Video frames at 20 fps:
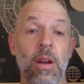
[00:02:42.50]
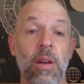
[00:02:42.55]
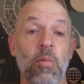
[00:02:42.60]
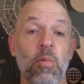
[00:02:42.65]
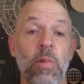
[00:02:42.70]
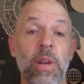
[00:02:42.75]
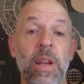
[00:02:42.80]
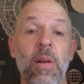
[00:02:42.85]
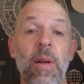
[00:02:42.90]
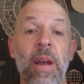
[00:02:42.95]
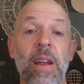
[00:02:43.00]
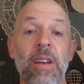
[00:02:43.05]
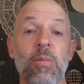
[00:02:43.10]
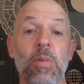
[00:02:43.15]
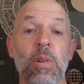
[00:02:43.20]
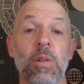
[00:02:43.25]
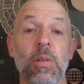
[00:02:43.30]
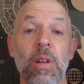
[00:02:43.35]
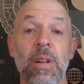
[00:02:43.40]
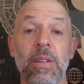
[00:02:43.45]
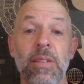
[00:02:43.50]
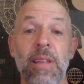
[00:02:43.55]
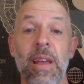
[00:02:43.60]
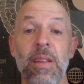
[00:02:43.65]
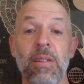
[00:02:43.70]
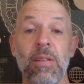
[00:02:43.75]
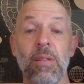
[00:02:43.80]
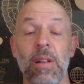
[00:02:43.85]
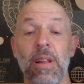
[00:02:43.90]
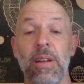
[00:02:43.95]
Rear Admiral
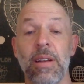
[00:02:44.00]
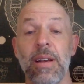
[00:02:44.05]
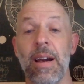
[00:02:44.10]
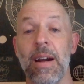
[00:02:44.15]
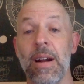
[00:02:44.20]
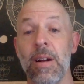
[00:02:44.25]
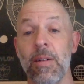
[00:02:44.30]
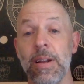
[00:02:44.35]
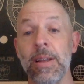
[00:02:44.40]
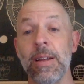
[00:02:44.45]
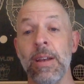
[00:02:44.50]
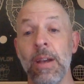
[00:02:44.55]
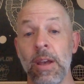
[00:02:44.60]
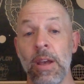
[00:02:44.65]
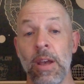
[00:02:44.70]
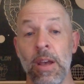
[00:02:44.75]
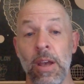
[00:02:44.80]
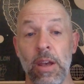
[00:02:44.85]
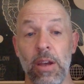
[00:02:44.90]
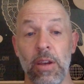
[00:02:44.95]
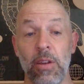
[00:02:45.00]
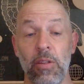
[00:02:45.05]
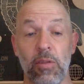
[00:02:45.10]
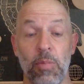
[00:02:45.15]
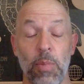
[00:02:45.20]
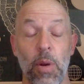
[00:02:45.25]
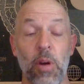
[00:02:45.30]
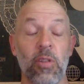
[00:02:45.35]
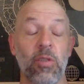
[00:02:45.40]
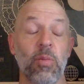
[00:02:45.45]
Daniel Hagari, a
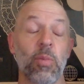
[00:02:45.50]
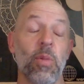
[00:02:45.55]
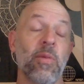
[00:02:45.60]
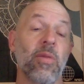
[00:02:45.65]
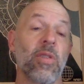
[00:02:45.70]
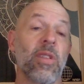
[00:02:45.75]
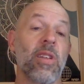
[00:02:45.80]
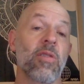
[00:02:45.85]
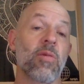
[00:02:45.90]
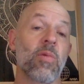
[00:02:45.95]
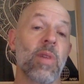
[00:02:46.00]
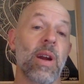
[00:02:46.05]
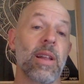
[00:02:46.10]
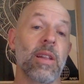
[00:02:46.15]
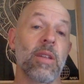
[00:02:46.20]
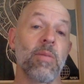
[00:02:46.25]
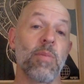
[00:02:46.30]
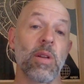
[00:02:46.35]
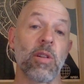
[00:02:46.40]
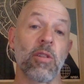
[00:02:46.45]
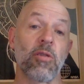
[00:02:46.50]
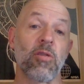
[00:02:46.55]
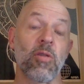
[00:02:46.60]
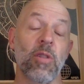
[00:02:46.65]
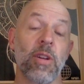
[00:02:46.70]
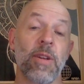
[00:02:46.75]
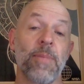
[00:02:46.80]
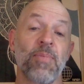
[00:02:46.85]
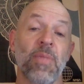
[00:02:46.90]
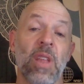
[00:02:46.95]
spokesman for the Israeli
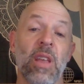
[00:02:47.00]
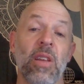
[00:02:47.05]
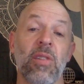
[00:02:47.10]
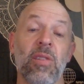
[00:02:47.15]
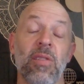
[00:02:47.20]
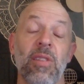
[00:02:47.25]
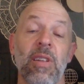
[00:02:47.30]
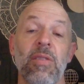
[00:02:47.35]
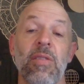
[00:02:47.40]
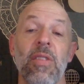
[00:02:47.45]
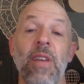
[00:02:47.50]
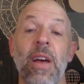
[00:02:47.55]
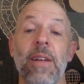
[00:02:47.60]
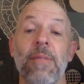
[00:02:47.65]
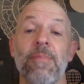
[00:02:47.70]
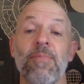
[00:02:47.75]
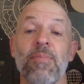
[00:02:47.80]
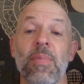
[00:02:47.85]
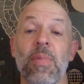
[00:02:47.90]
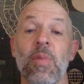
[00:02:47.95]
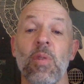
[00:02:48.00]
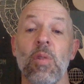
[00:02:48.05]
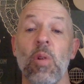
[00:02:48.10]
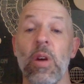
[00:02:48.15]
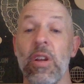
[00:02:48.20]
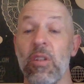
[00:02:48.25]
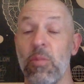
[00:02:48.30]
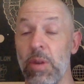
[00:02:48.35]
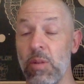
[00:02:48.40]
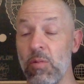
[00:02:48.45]
military, has said that,
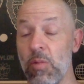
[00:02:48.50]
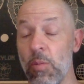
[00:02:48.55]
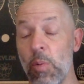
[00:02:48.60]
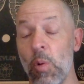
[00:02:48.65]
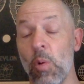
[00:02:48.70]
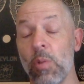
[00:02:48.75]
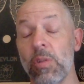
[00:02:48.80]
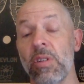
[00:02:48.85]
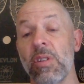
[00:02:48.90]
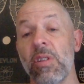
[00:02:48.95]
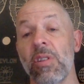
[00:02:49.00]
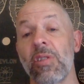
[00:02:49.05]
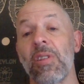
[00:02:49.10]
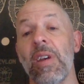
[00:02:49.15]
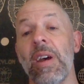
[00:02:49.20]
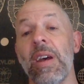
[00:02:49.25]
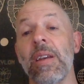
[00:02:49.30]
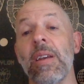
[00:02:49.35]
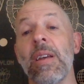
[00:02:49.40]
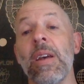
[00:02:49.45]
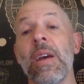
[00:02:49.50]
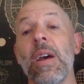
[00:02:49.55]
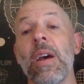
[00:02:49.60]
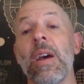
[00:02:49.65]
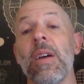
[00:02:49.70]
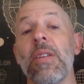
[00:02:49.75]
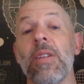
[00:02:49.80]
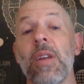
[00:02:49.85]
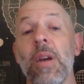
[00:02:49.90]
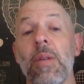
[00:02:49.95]
has been reported as saying,
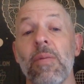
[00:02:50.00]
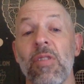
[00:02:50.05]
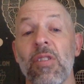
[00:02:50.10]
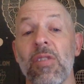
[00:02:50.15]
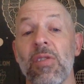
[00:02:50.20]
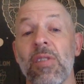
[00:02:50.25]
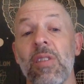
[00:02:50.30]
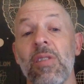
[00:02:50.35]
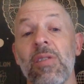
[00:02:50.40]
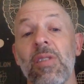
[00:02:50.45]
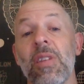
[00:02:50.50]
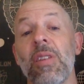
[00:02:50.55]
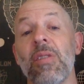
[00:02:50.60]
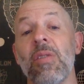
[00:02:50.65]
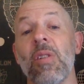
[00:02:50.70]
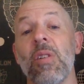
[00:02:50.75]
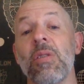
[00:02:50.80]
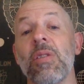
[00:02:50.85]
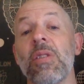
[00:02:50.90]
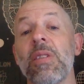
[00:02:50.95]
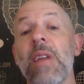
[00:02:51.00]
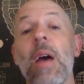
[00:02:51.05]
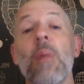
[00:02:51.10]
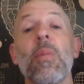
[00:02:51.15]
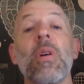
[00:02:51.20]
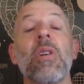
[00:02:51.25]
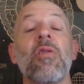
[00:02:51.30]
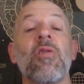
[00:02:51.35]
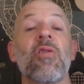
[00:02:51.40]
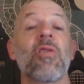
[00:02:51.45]
the emphasis is on
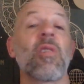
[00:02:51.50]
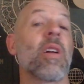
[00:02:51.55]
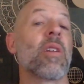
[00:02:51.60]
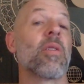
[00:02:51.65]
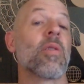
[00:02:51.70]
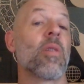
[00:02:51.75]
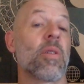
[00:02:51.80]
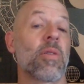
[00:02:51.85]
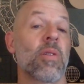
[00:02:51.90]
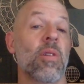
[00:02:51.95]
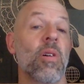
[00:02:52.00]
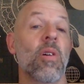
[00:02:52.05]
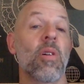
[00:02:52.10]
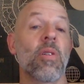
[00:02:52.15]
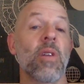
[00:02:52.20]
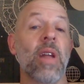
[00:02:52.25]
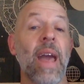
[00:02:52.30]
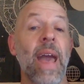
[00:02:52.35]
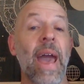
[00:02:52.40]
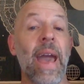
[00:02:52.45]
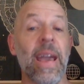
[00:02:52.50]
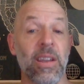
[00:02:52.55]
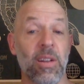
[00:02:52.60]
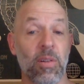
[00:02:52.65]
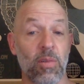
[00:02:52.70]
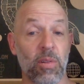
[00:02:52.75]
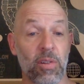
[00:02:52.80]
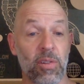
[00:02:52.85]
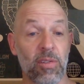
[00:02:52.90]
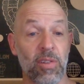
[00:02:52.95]
damage and not on
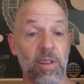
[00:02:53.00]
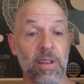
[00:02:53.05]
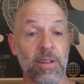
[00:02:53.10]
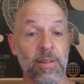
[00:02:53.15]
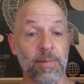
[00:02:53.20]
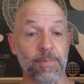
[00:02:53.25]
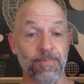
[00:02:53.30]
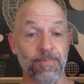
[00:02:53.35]
accuracy.